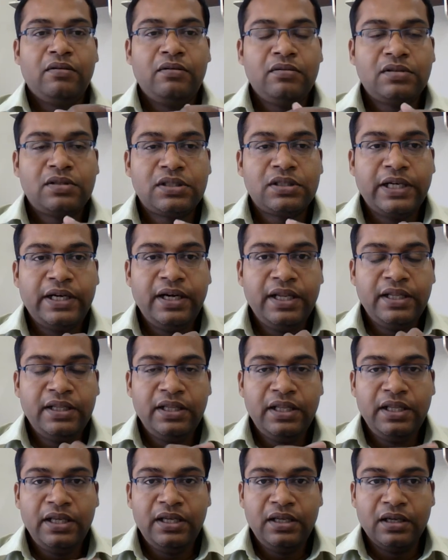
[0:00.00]
sending
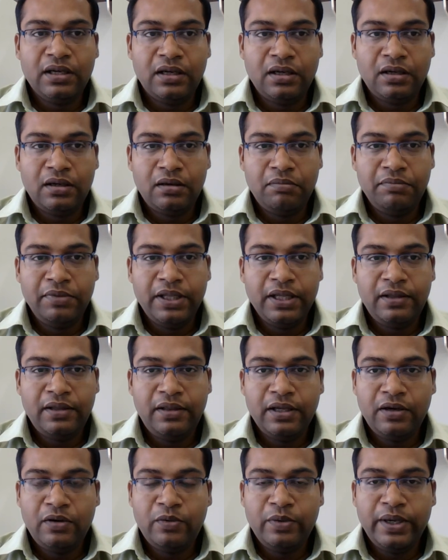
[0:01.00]

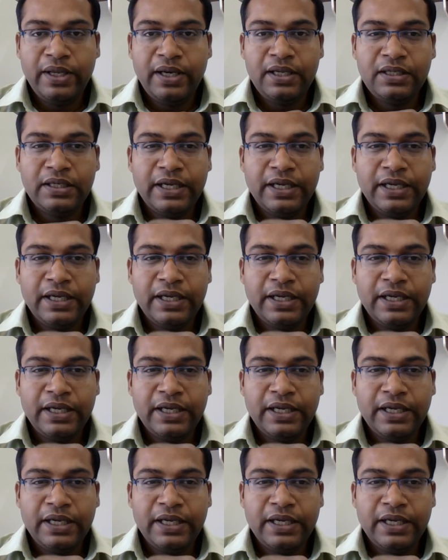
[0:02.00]
their query,